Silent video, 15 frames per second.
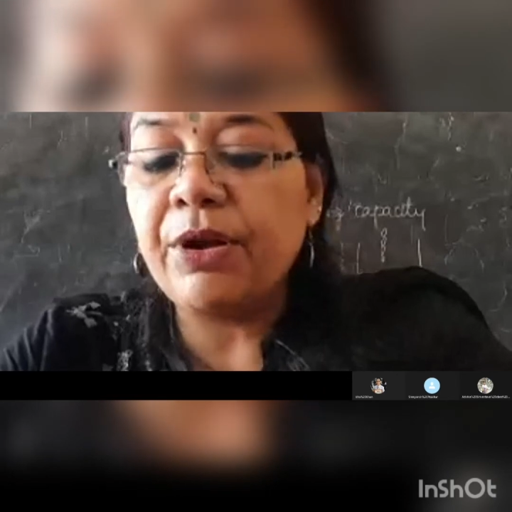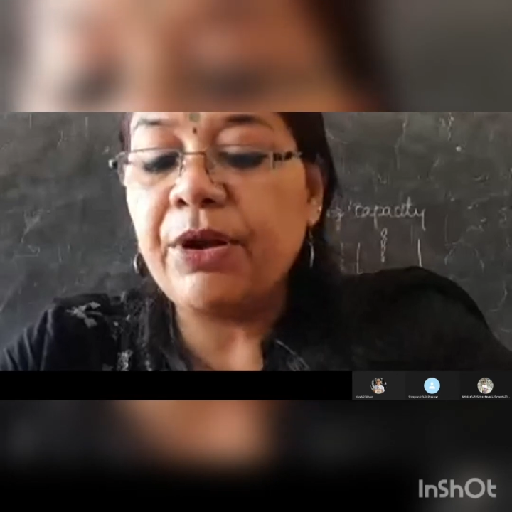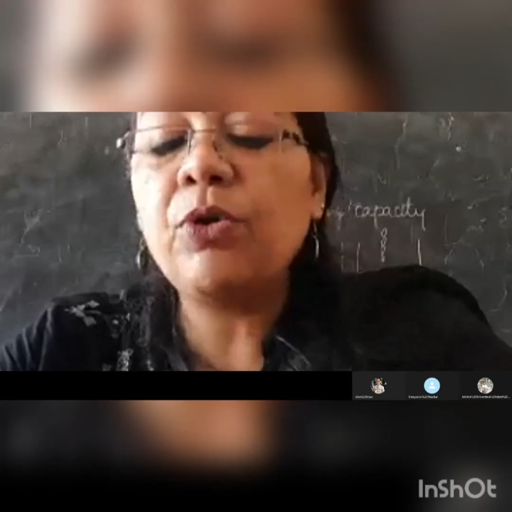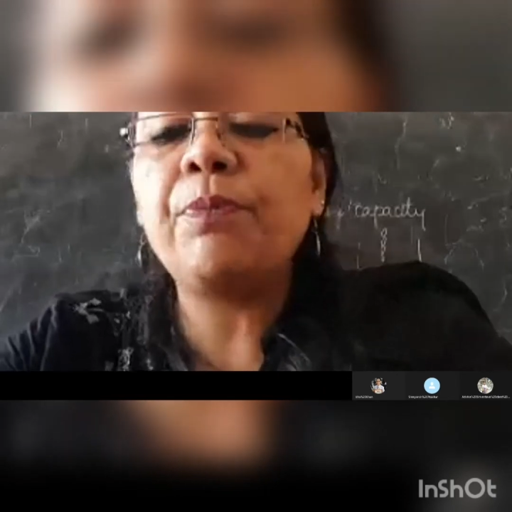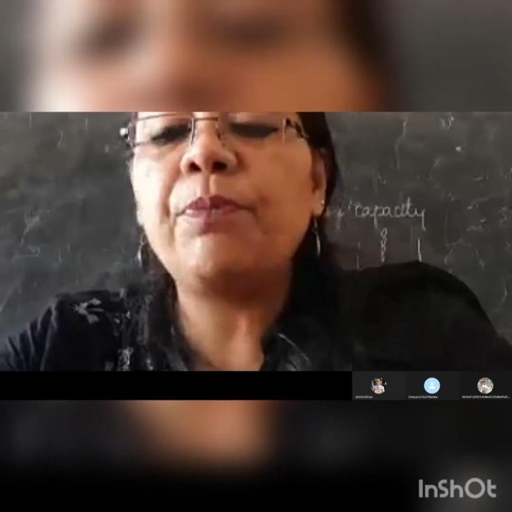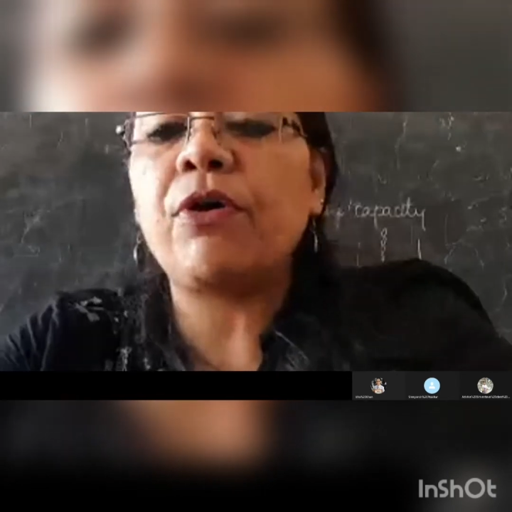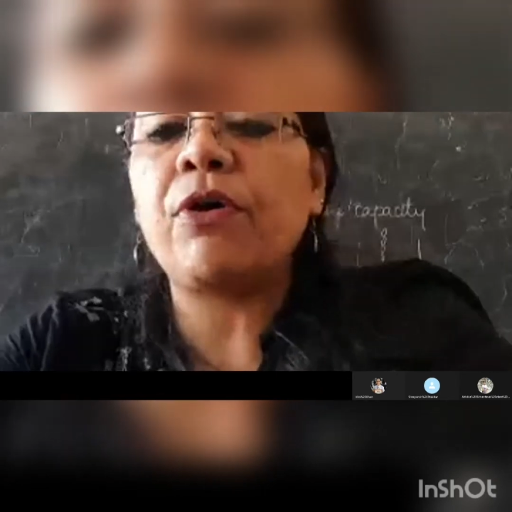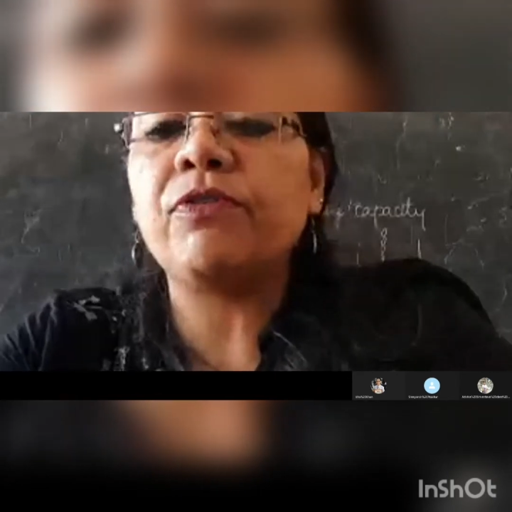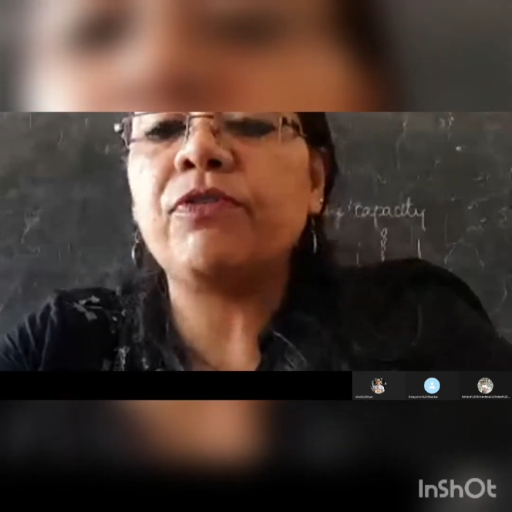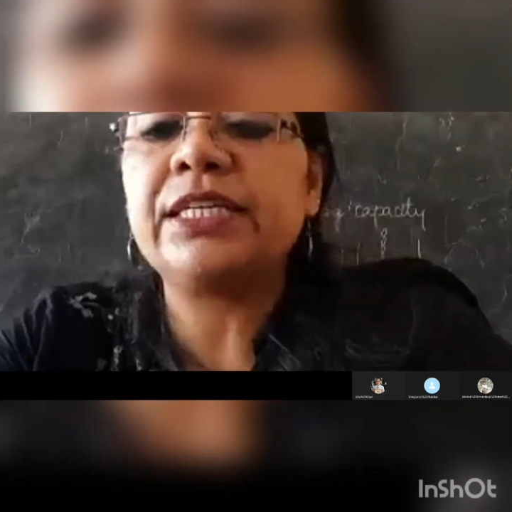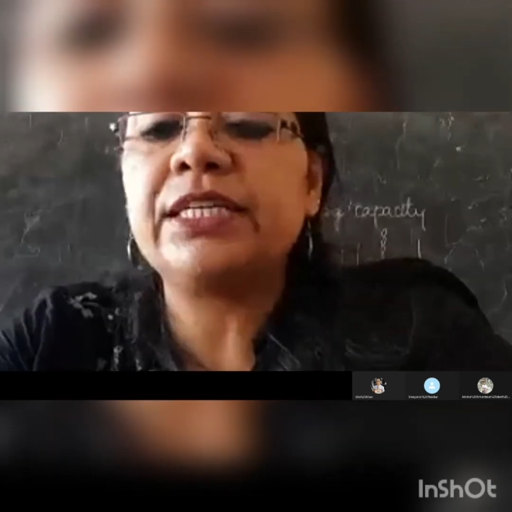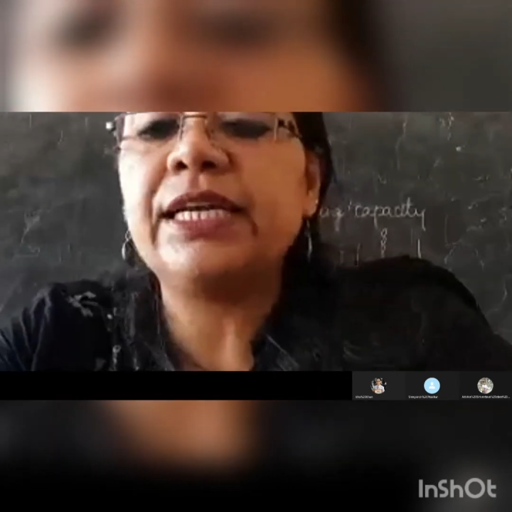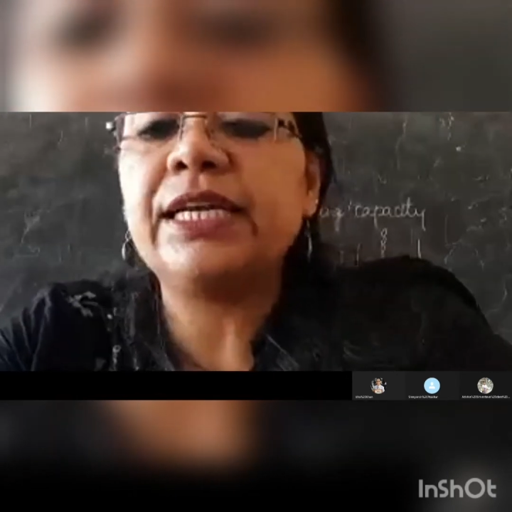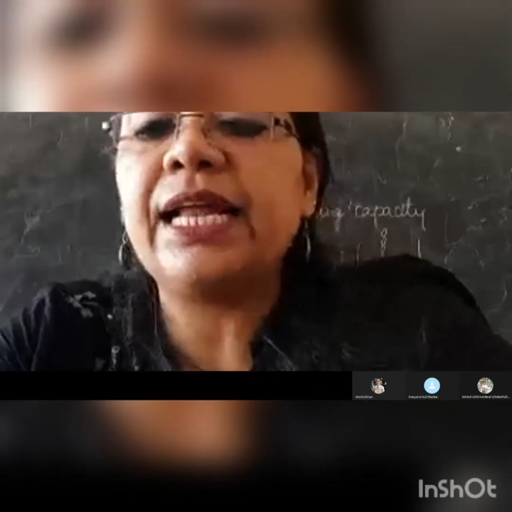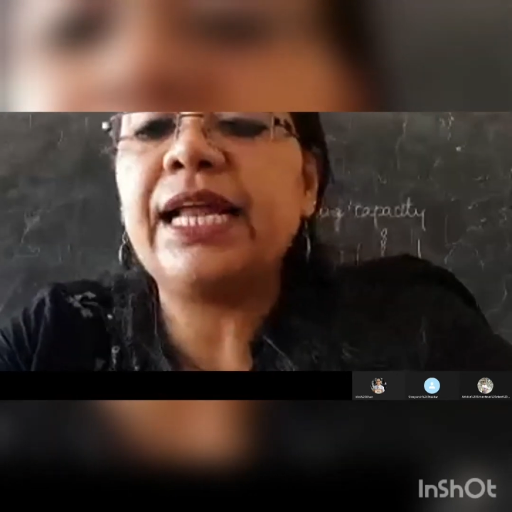below
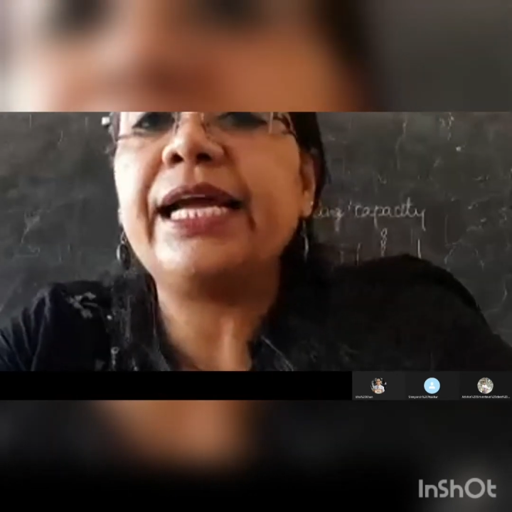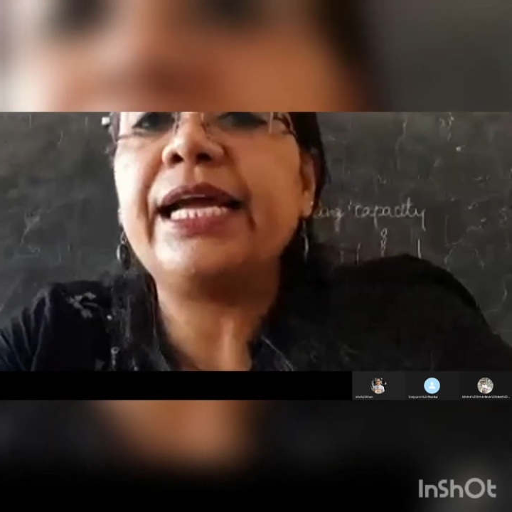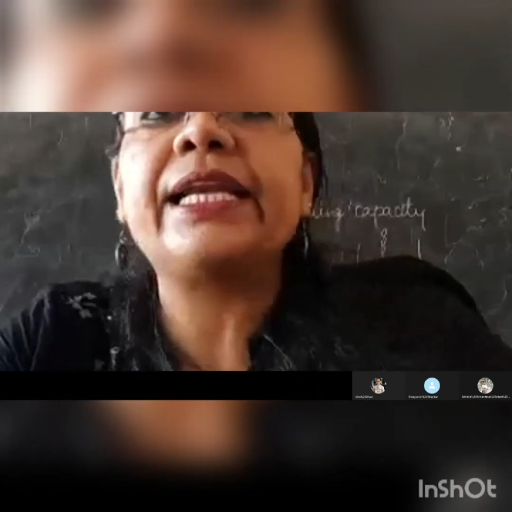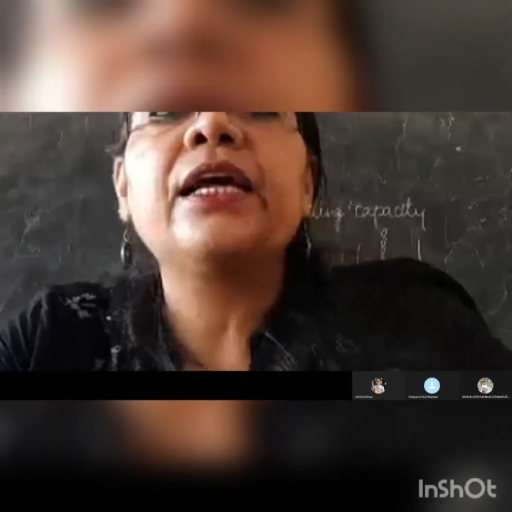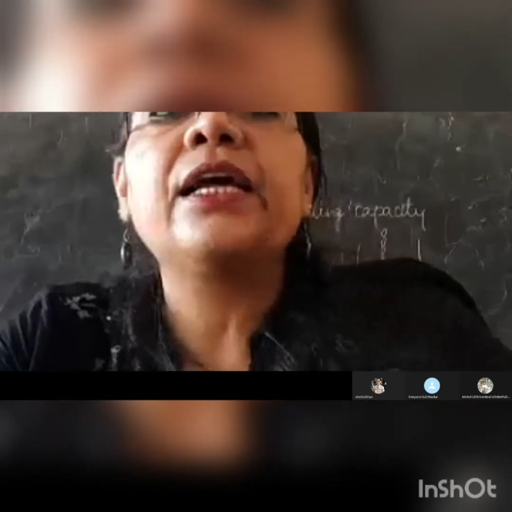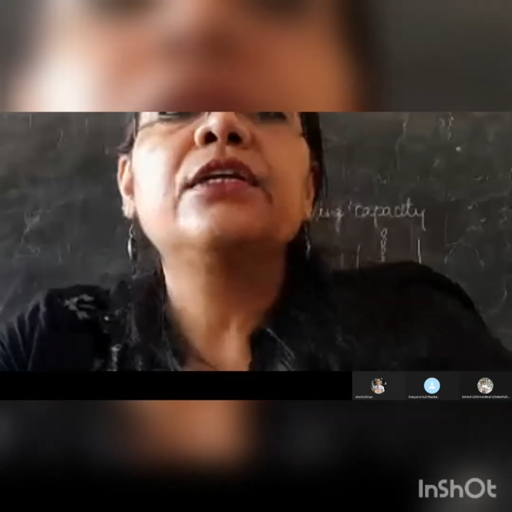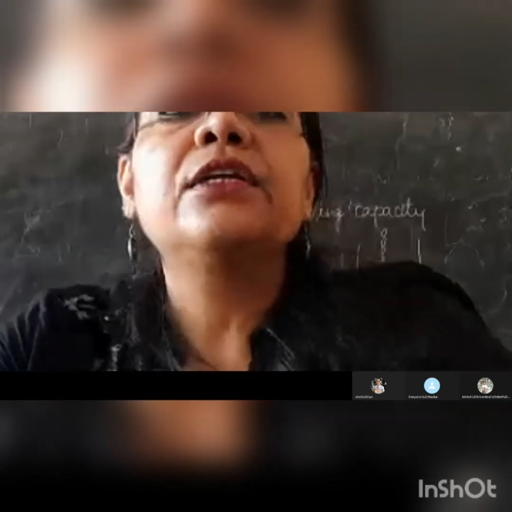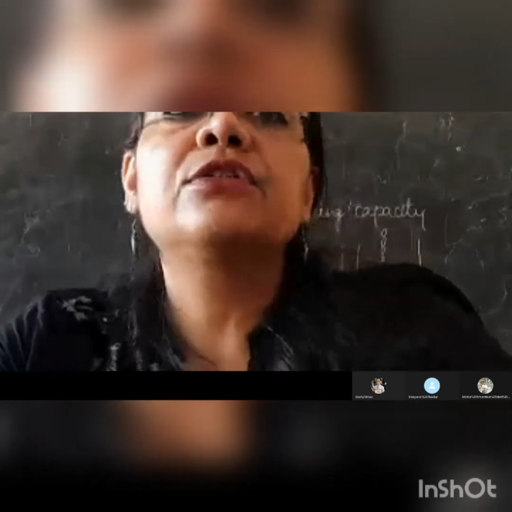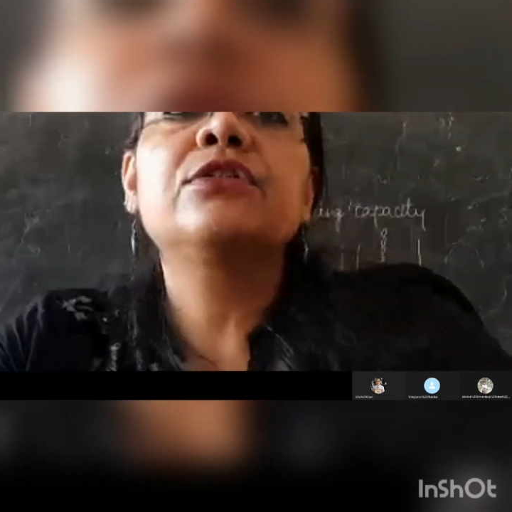poverty line.